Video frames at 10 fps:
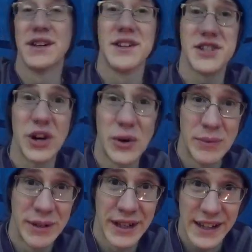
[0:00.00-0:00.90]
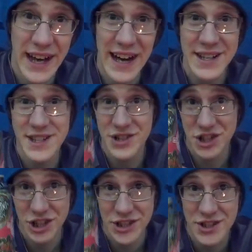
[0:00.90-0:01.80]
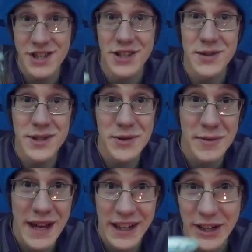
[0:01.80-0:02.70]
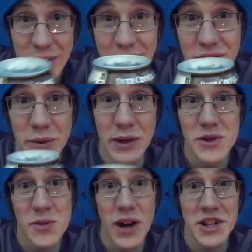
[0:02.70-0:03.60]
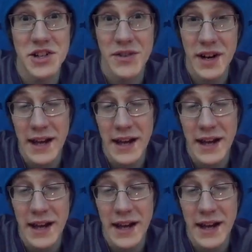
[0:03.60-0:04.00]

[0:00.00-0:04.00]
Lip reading: So, guys, cheers. YouTube, thank you. Everyone who's watching right